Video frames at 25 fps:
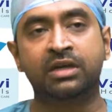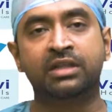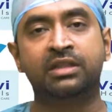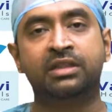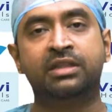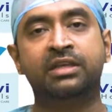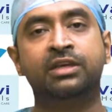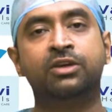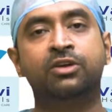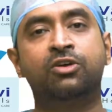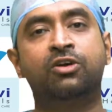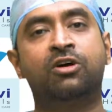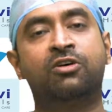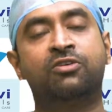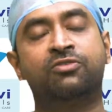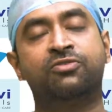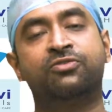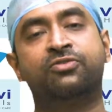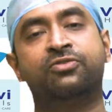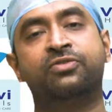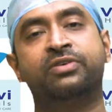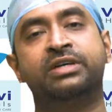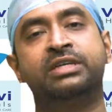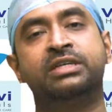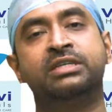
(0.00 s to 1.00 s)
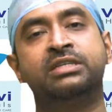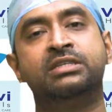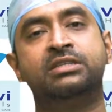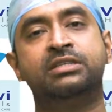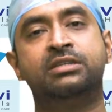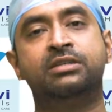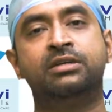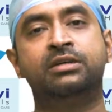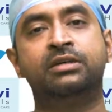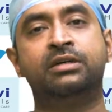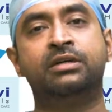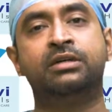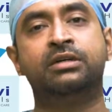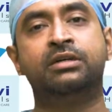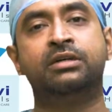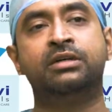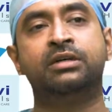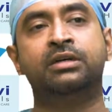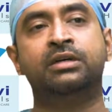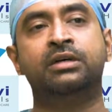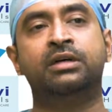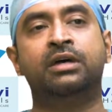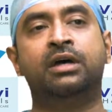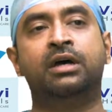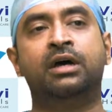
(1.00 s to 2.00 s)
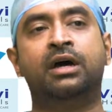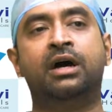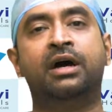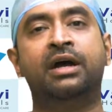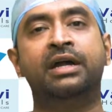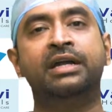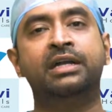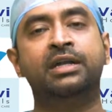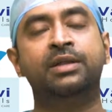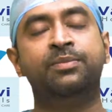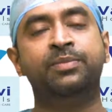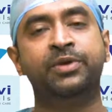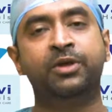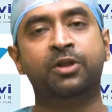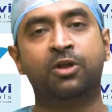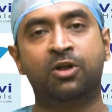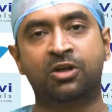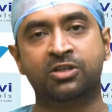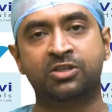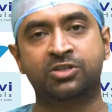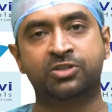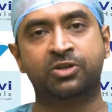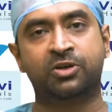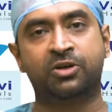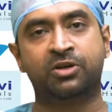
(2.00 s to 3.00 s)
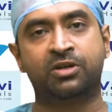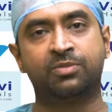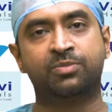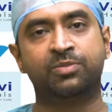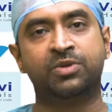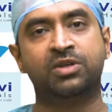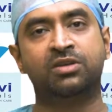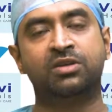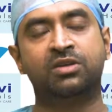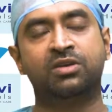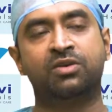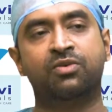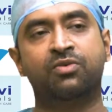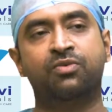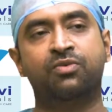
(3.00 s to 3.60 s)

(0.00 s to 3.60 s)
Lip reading: think of is the high tibial osteotomy,